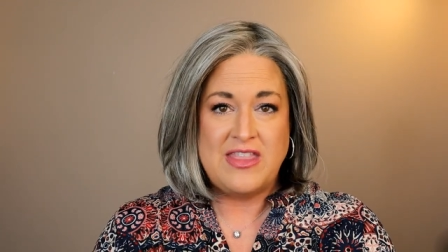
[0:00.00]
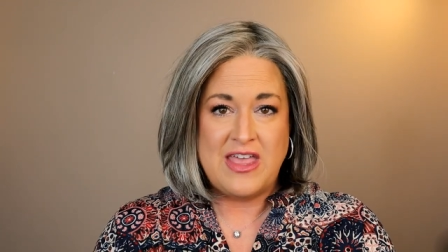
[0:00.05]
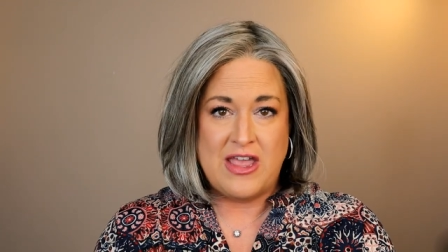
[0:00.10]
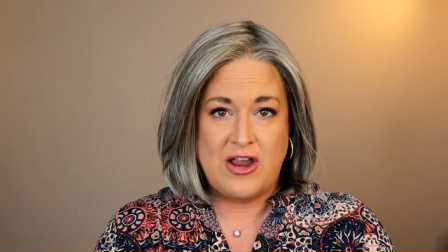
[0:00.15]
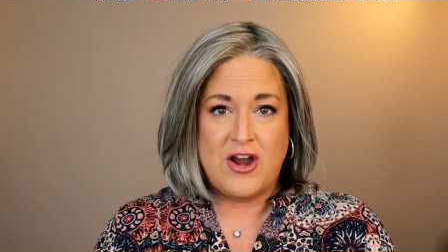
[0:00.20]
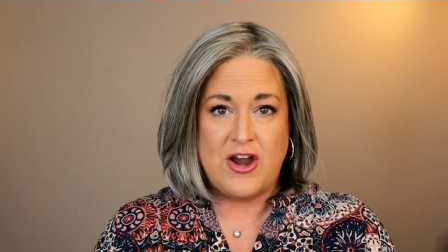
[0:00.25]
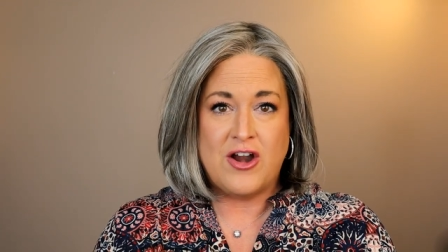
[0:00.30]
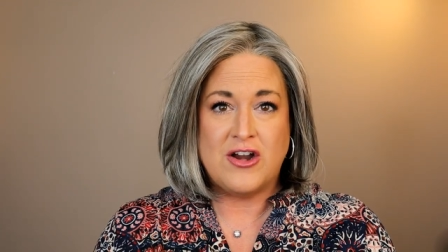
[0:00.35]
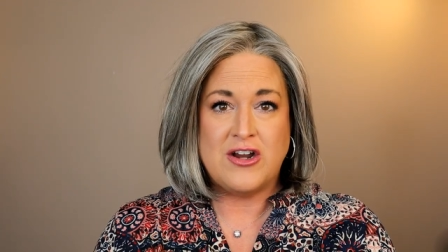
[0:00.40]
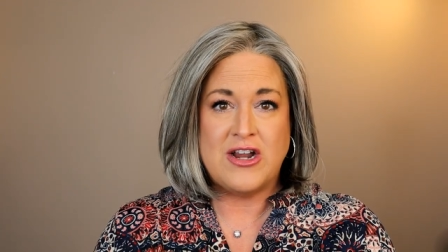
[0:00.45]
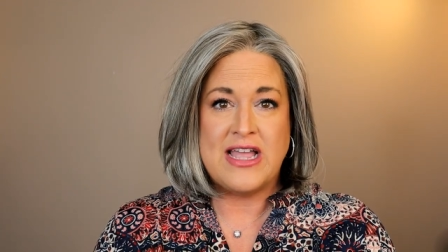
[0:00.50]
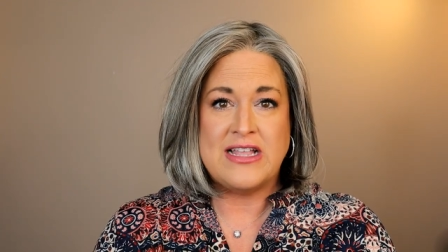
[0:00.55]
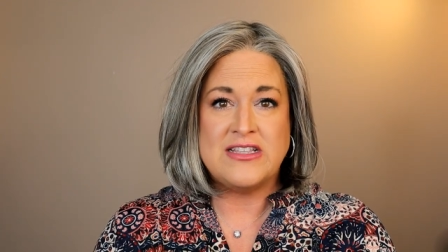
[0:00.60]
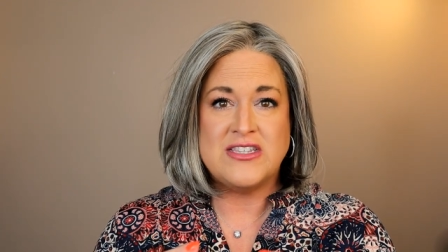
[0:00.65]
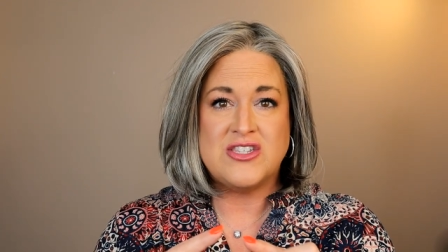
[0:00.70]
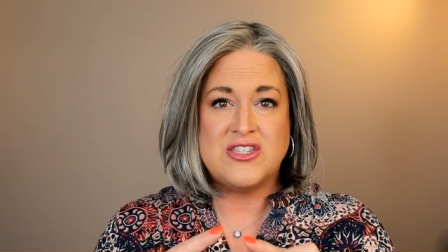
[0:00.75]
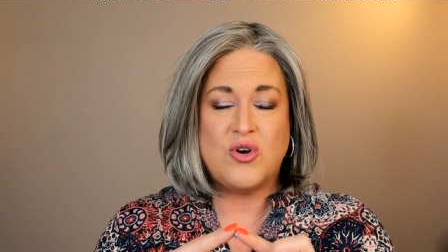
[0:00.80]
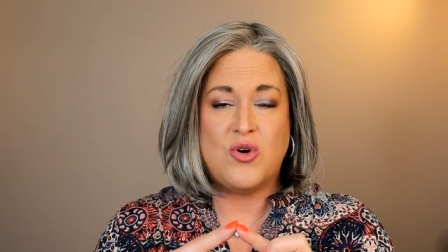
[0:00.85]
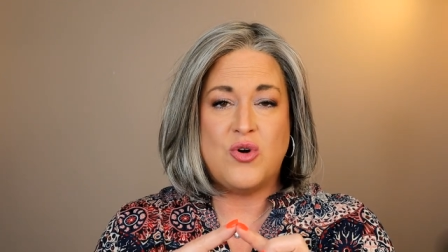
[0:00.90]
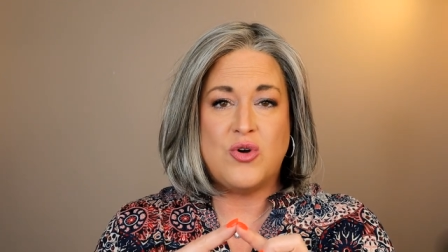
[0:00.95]
there
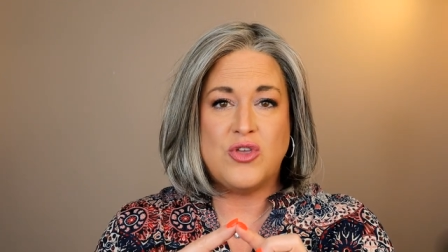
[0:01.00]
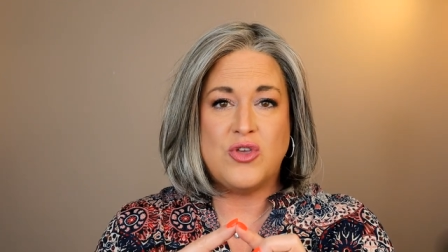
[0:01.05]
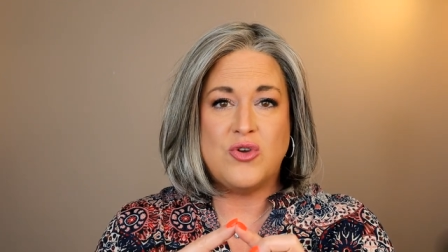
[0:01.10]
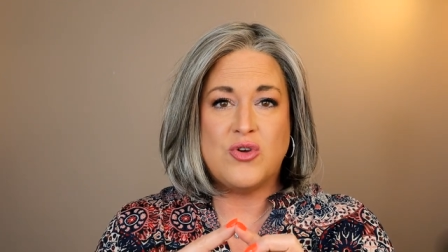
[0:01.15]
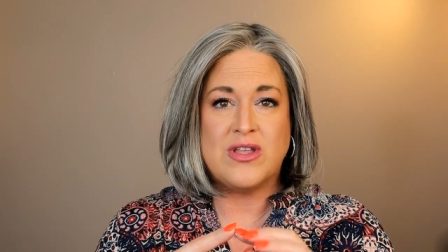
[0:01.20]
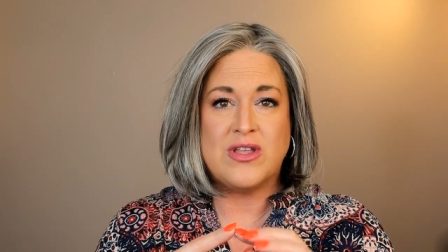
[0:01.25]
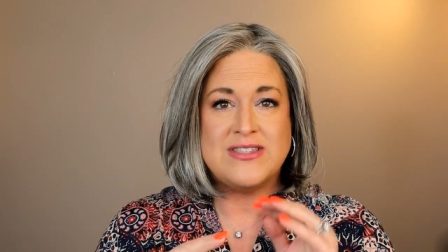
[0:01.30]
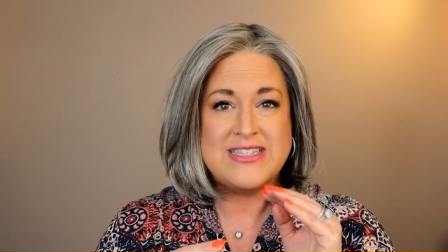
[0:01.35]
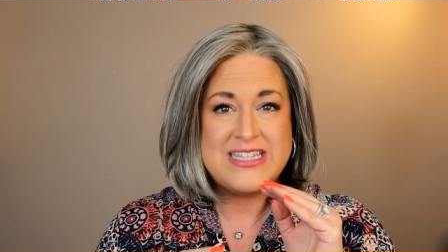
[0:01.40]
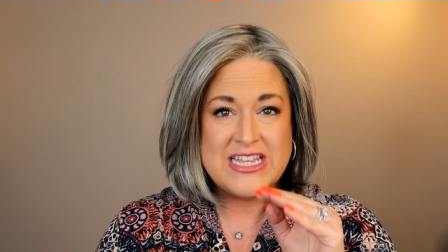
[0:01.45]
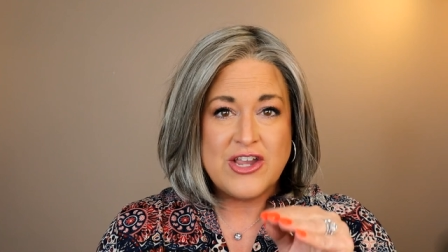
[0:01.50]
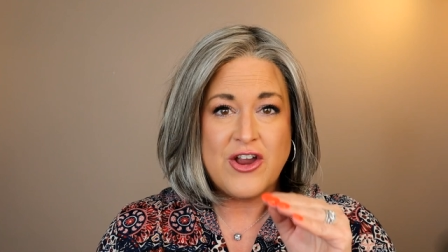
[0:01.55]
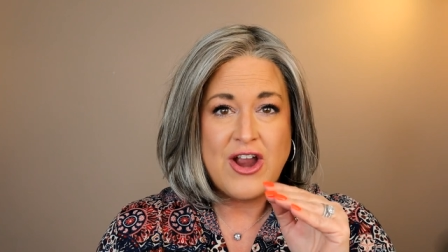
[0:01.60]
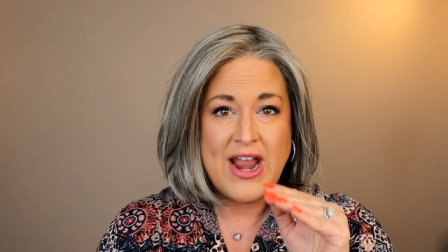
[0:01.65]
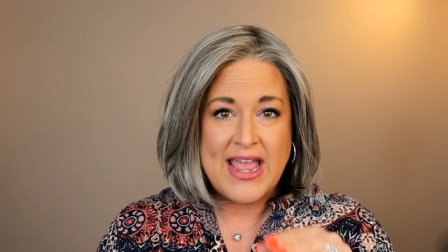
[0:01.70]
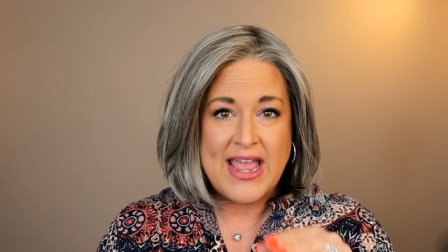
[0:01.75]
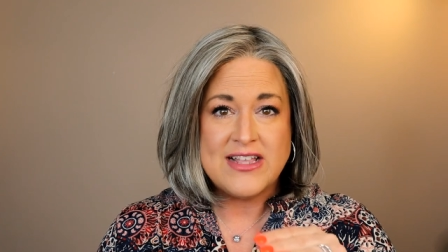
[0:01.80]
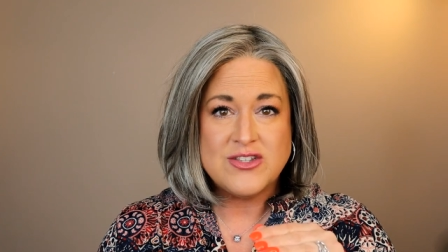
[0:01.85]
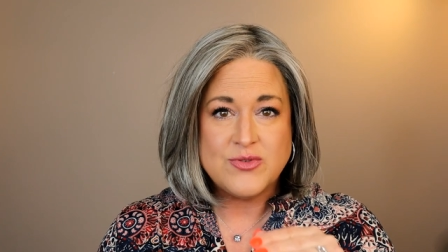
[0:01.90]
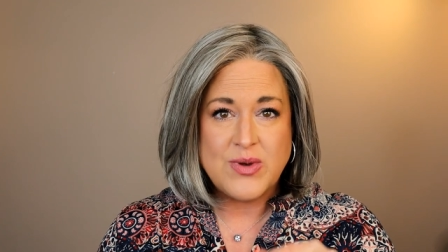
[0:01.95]
and so you can stick your
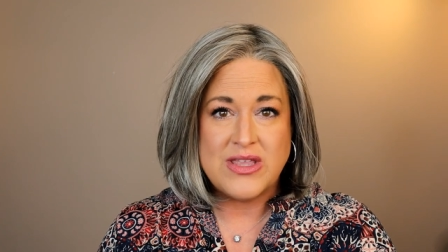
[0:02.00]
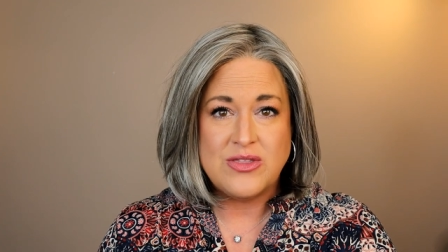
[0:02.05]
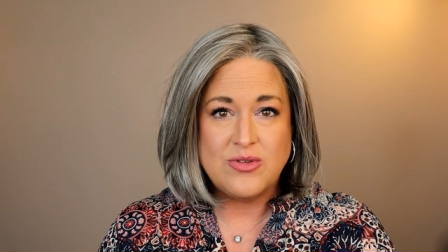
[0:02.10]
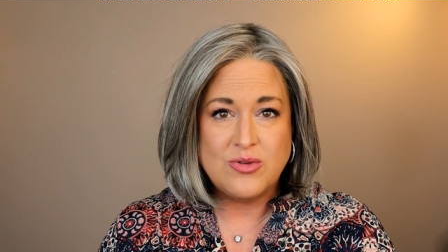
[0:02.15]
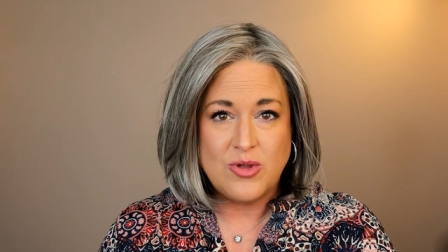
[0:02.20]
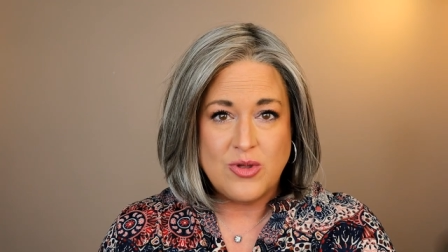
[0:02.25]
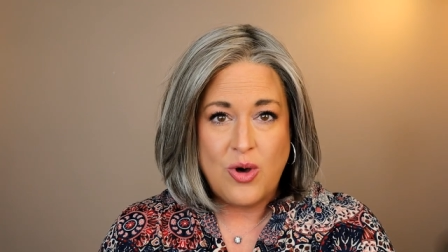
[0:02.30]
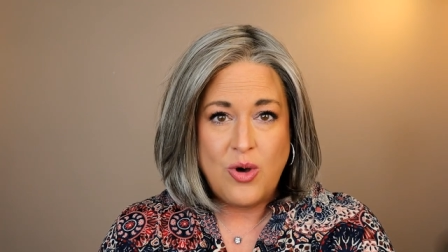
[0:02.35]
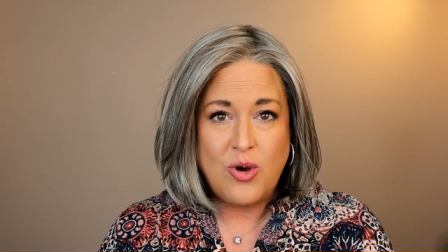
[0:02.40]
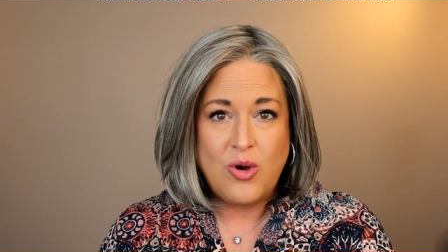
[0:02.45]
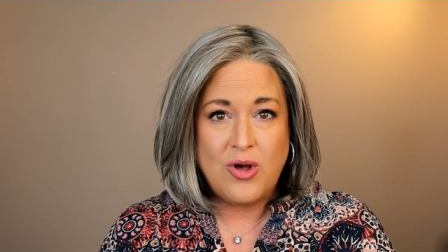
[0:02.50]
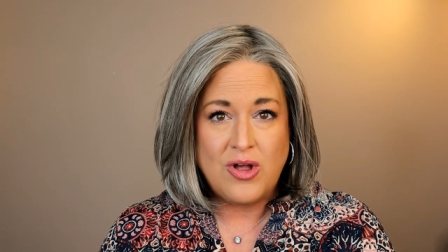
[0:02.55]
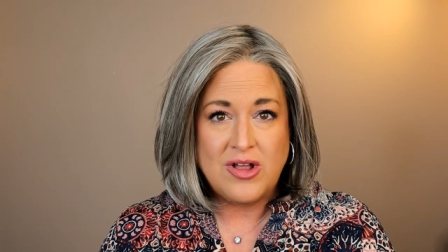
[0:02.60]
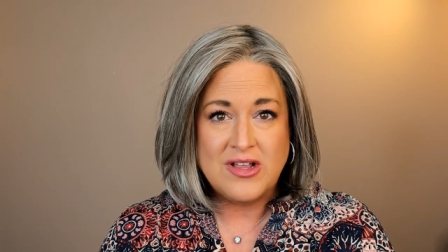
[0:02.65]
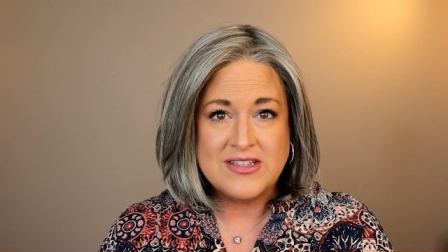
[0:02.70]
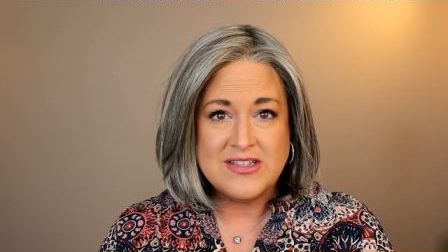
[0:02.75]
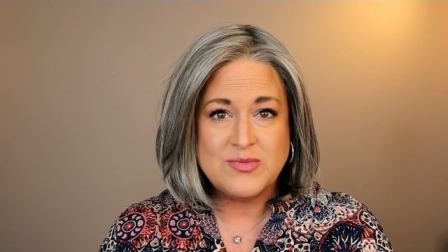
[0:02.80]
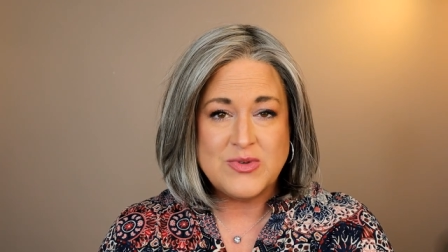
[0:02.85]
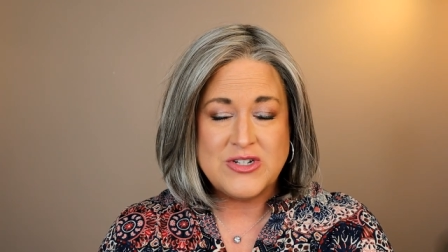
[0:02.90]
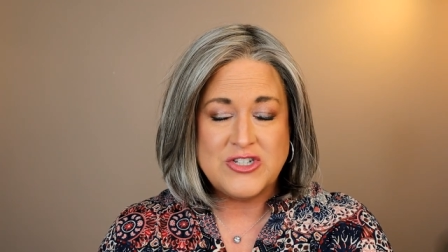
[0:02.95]
hands right through the
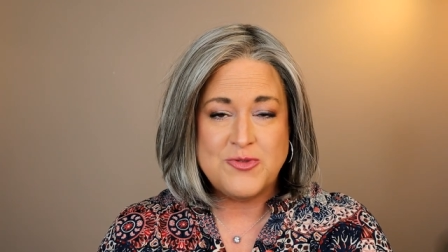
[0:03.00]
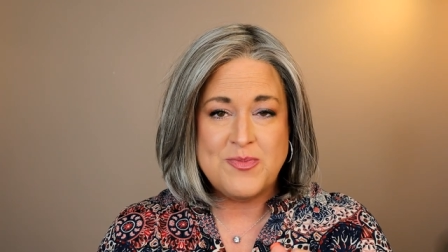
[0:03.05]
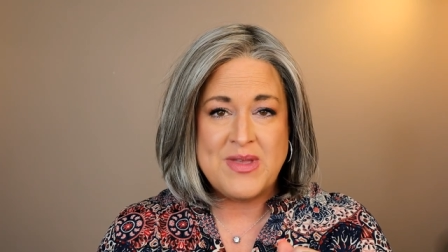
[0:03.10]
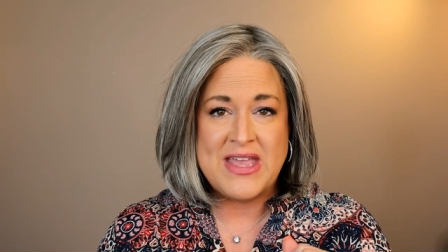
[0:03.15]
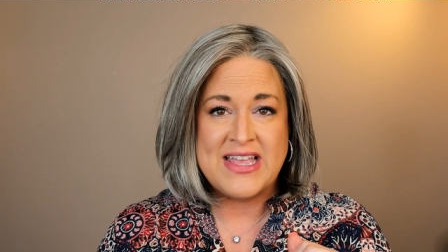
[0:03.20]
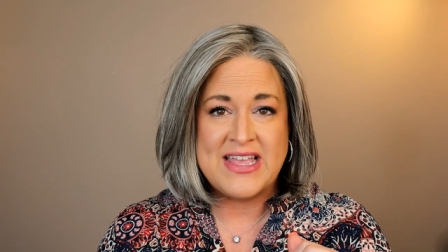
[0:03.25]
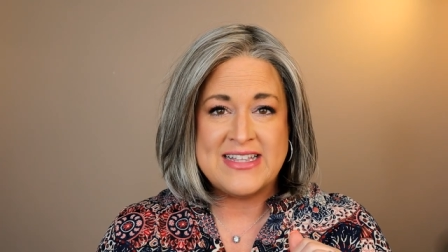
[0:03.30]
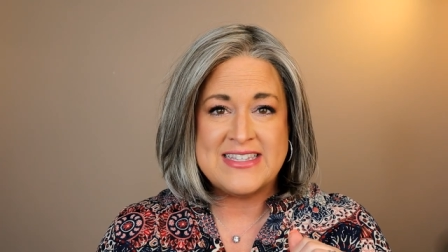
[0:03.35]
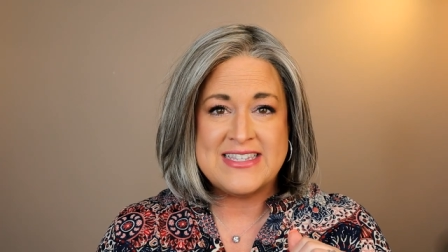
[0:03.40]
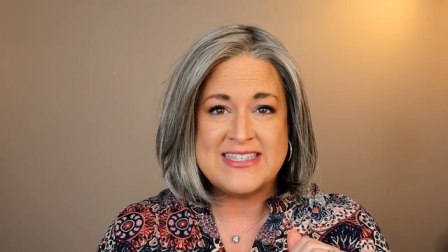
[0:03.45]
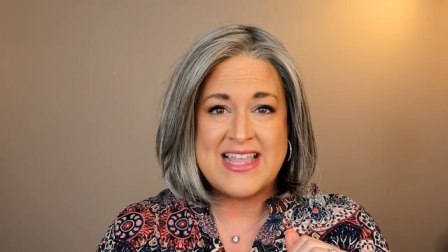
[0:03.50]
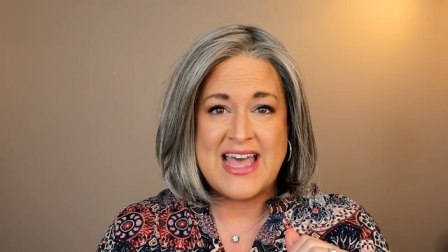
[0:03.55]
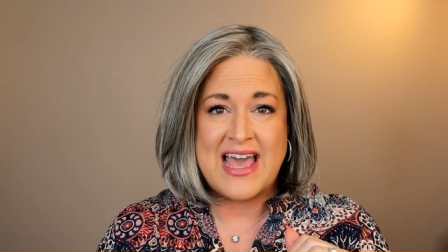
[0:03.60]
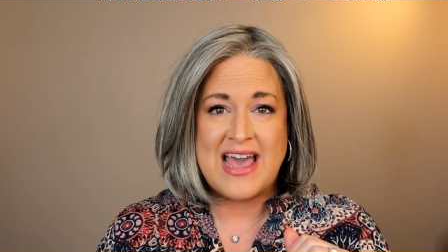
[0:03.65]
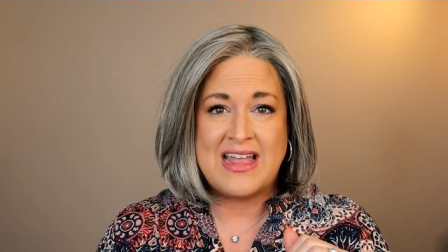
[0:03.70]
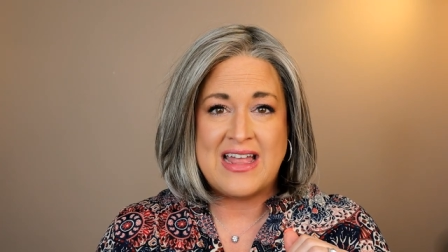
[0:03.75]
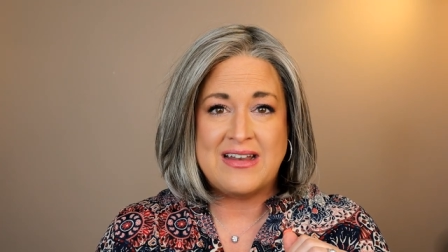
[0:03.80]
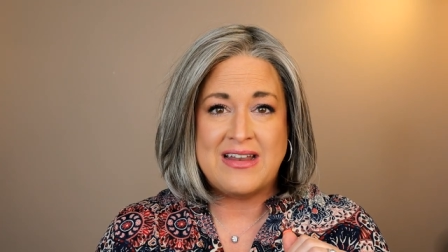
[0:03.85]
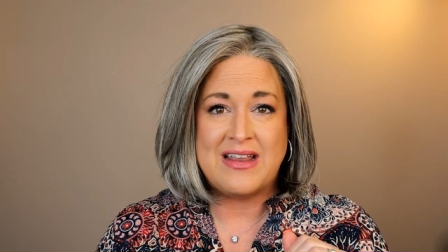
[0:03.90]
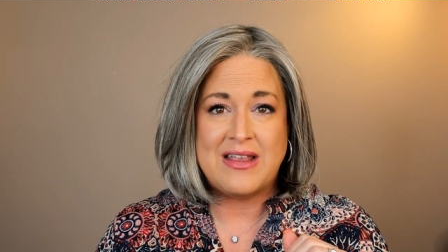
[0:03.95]
holes which means
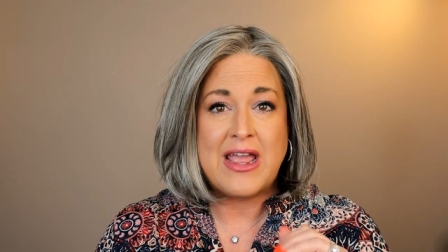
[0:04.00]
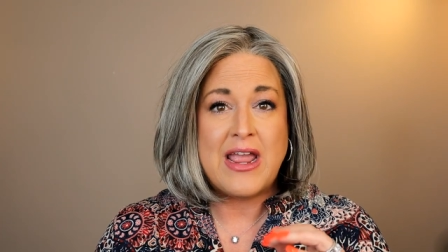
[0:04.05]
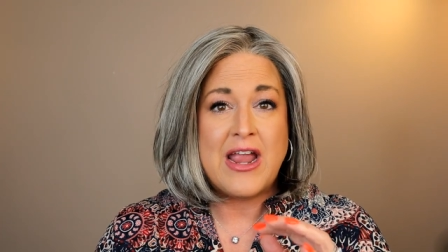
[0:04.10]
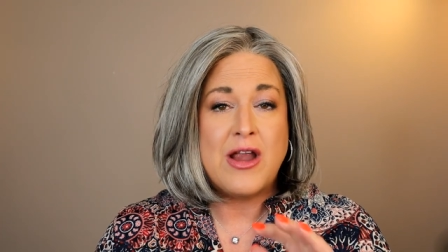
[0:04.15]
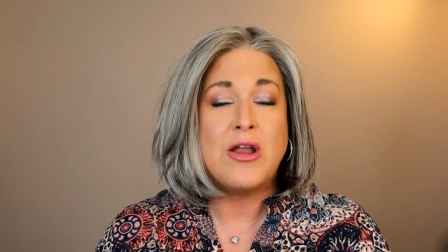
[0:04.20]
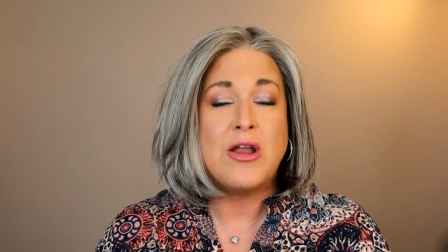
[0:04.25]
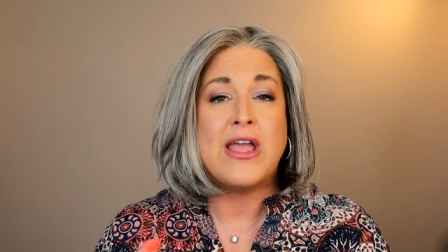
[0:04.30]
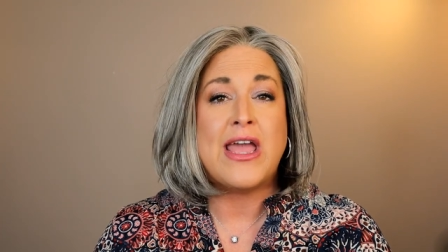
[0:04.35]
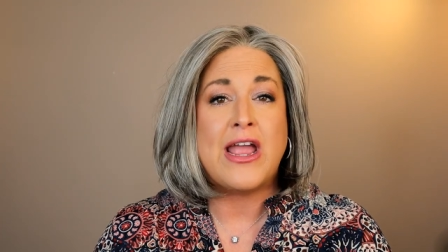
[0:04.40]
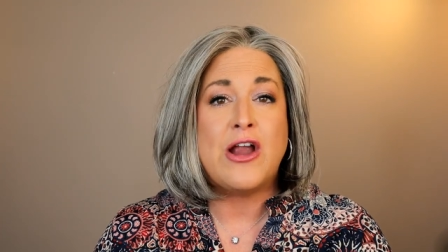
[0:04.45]
that air,